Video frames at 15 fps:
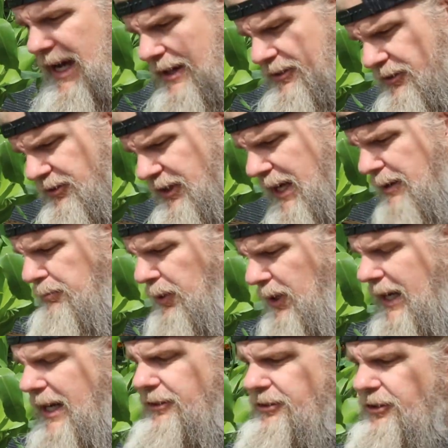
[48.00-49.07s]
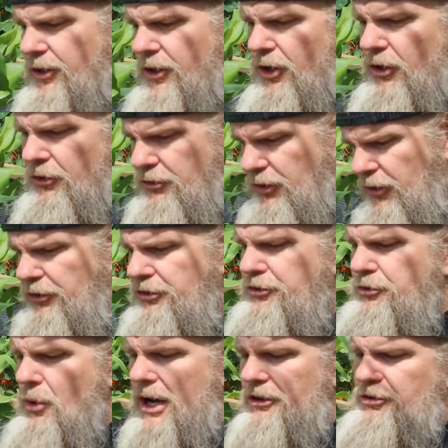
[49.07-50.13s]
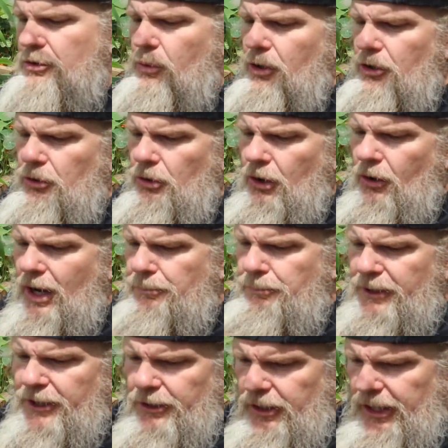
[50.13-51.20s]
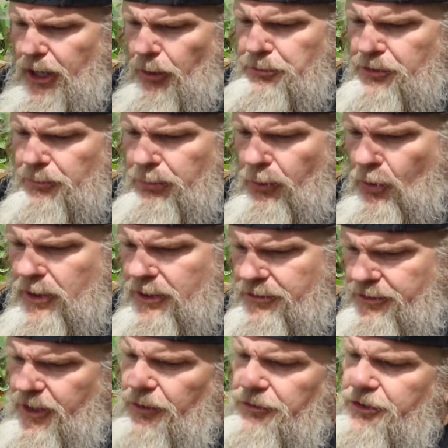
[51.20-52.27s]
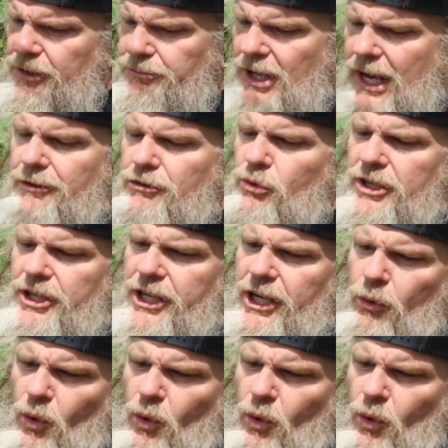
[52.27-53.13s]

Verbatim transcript: at the same place so the structure will grow up and it'll help support itself. Sometimes when you get